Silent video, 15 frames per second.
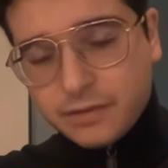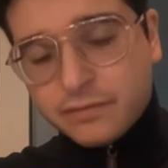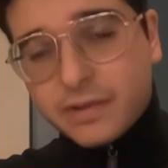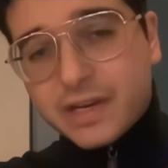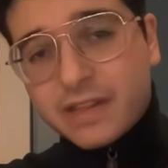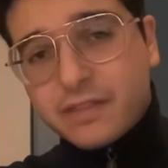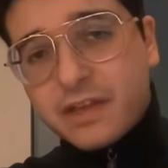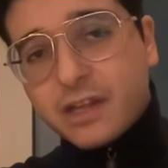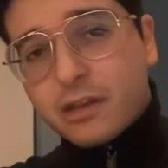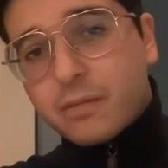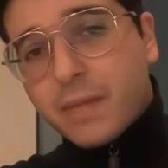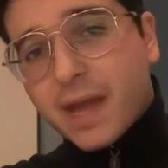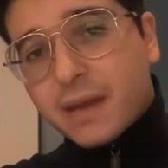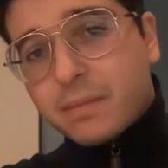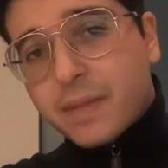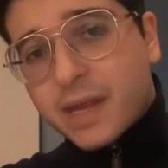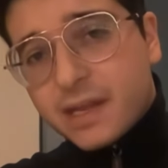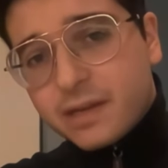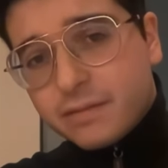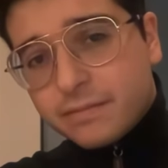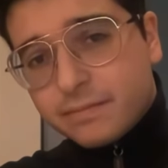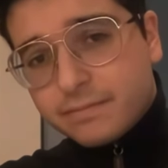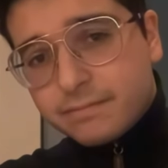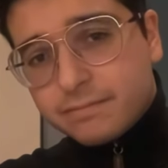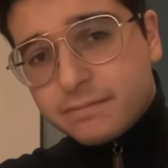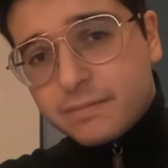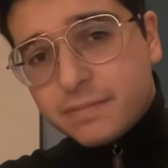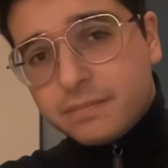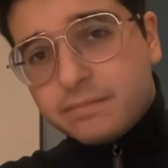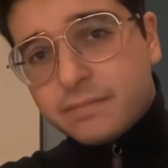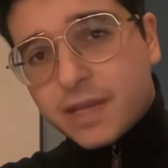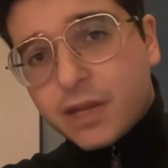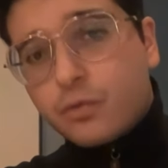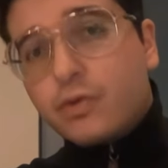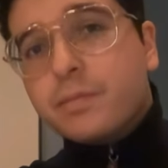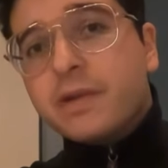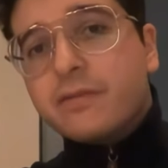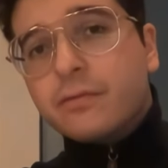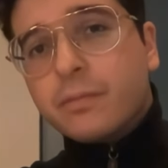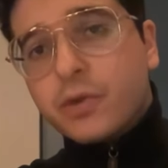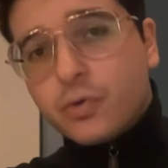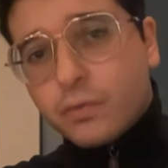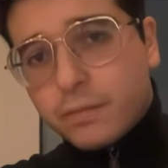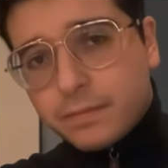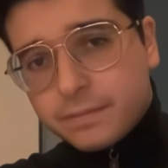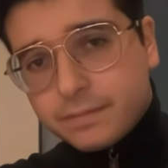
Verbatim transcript: If anything is man made, it would be from you